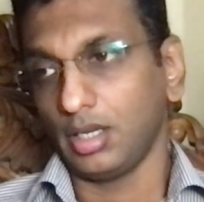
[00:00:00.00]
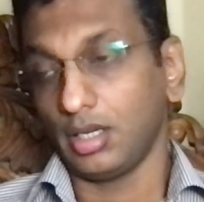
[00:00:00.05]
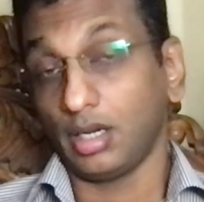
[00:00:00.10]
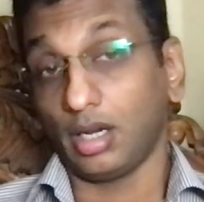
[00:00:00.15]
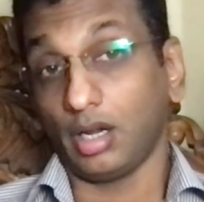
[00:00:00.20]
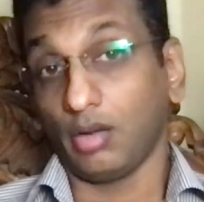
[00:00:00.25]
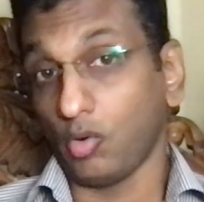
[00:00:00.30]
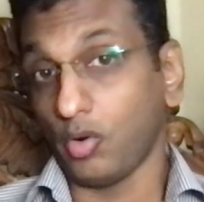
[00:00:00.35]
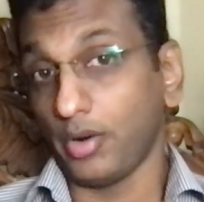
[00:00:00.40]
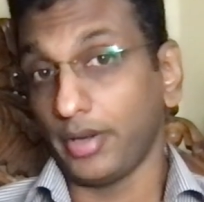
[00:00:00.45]

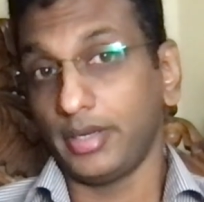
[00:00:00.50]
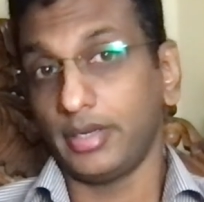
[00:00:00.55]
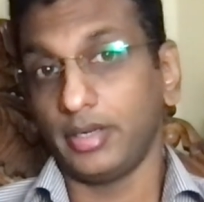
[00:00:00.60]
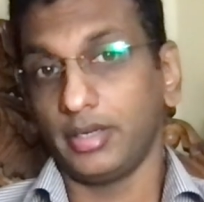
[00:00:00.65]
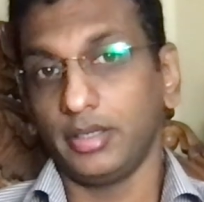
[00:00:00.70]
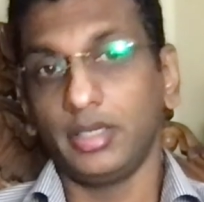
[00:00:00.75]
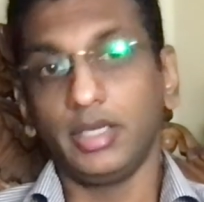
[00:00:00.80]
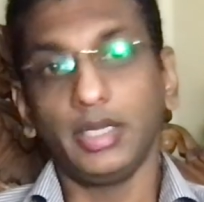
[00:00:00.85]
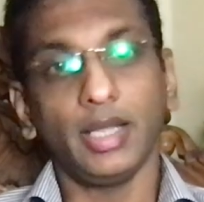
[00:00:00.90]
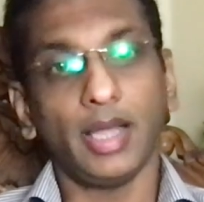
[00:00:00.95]

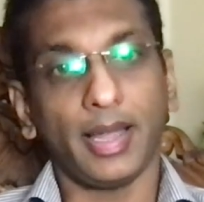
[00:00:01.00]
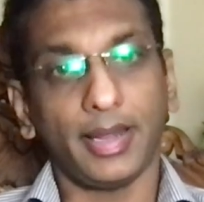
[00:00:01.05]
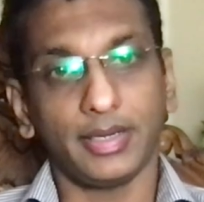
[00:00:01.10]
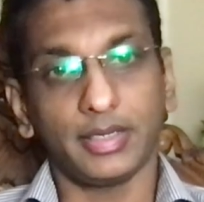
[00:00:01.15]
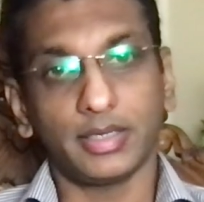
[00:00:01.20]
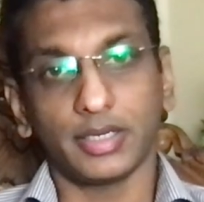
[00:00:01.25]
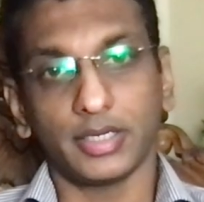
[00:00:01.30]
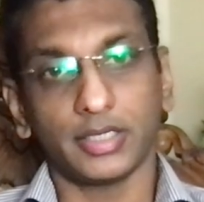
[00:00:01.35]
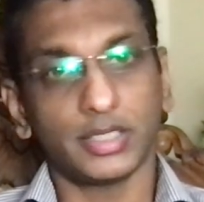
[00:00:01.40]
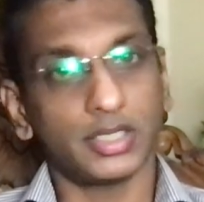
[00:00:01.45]
avoid
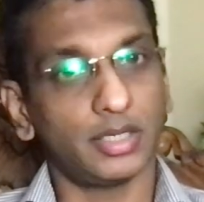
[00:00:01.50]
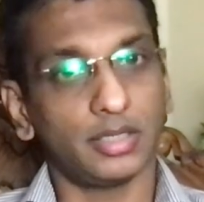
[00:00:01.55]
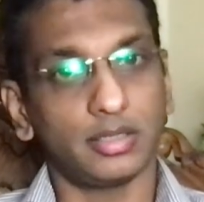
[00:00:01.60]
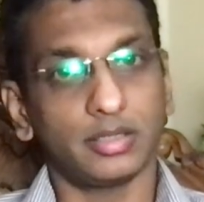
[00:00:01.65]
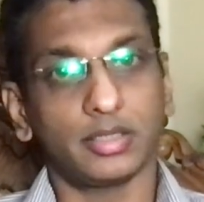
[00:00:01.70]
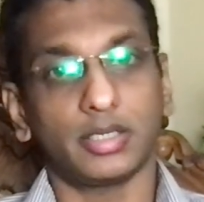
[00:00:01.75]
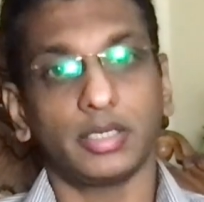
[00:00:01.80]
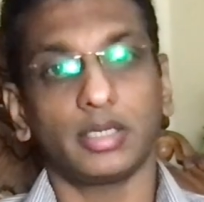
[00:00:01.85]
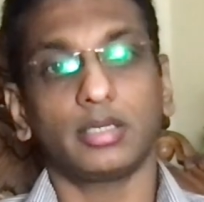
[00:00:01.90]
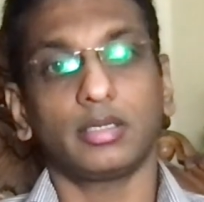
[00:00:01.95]
dehydration and
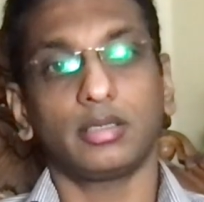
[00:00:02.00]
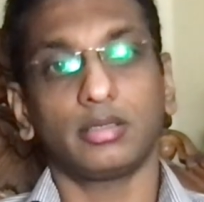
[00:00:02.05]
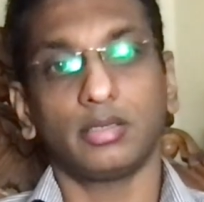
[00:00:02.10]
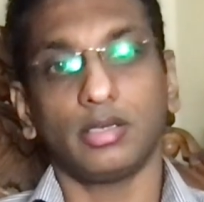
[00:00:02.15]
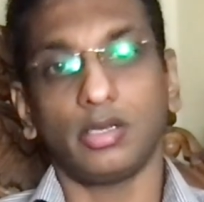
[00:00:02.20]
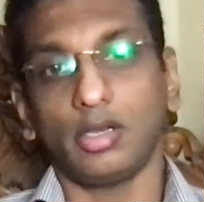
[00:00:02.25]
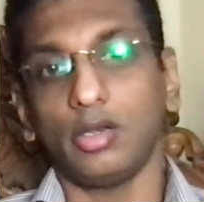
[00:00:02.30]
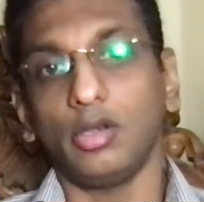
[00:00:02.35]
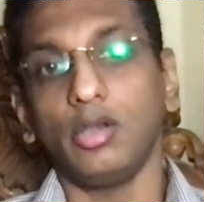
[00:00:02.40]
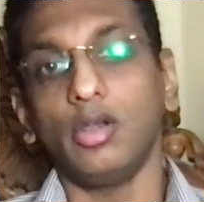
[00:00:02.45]
drink
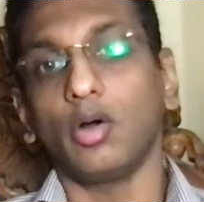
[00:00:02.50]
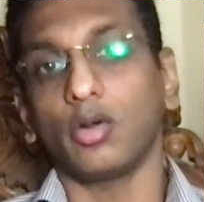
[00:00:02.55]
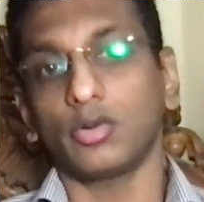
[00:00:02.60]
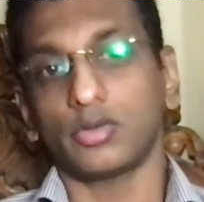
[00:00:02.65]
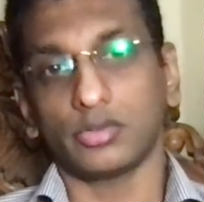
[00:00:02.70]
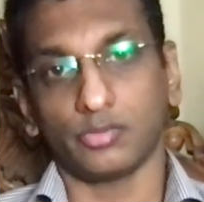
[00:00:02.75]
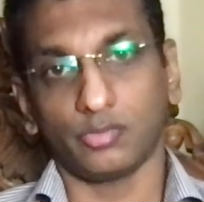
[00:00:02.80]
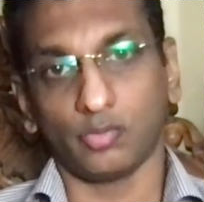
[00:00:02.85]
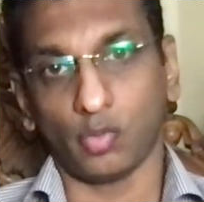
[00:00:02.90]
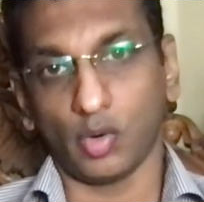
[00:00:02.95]
lots
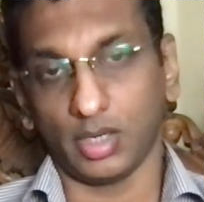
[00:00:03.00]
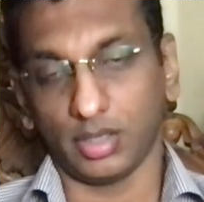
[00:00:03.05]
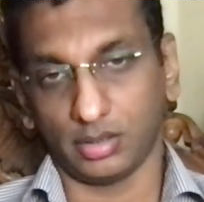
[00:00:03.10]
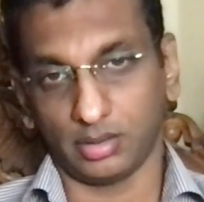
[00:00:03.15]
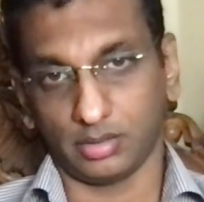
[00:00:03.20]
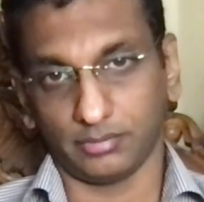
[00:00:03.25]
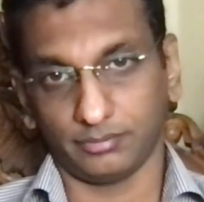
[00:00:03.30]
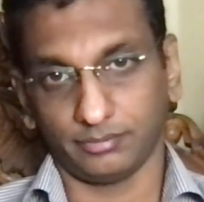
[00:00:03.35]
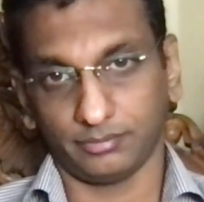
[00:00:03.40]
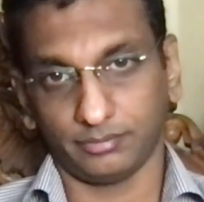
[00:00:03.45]
of water,
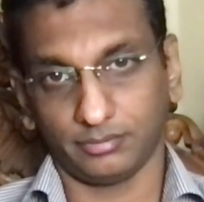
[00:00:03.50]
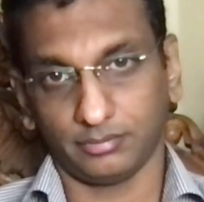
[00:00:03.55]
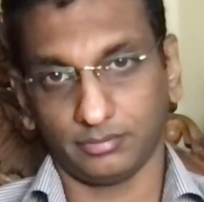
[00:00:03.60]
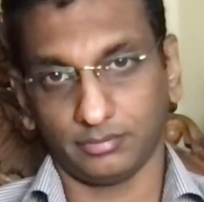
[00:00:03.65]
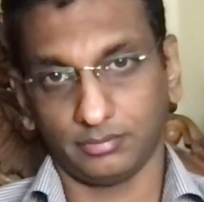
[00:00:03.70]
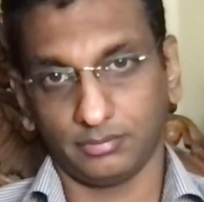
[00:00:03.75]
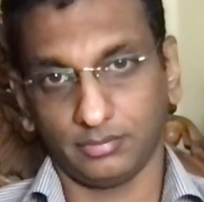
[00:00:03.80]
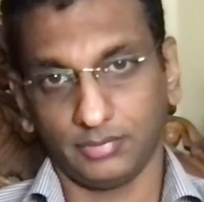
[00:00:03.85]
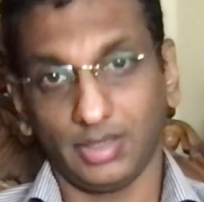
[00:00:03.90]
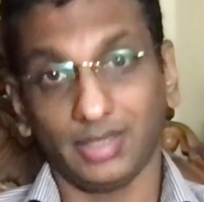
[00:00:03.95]

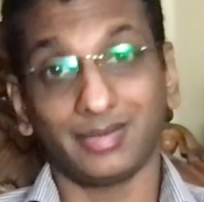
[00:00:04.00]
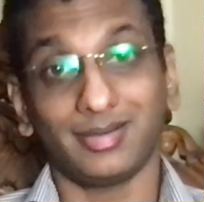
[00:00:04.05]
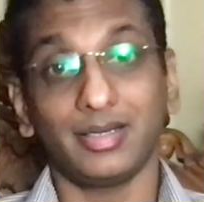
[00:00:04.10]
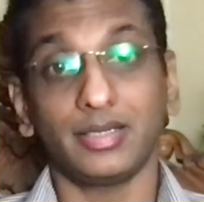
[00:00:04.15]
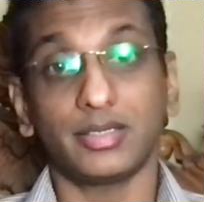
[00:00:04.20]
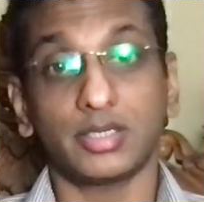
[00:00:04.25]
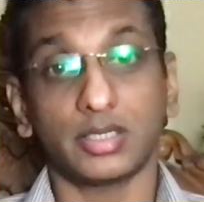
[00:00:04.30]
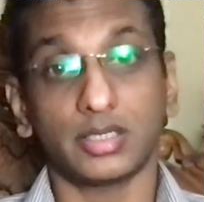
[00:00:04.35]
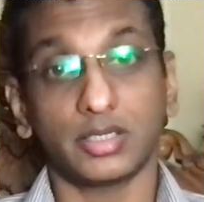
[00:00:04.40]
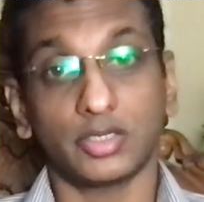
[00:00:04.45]
at
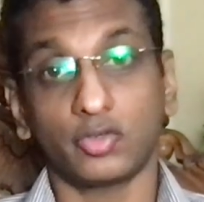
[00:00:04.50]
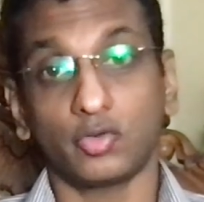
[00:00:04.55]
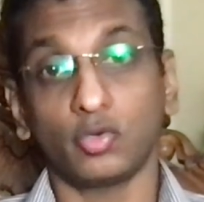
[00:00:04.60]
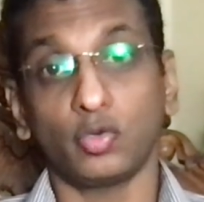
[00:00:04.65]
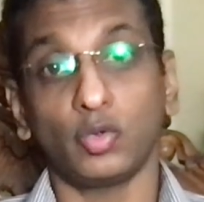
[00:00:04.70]
least 2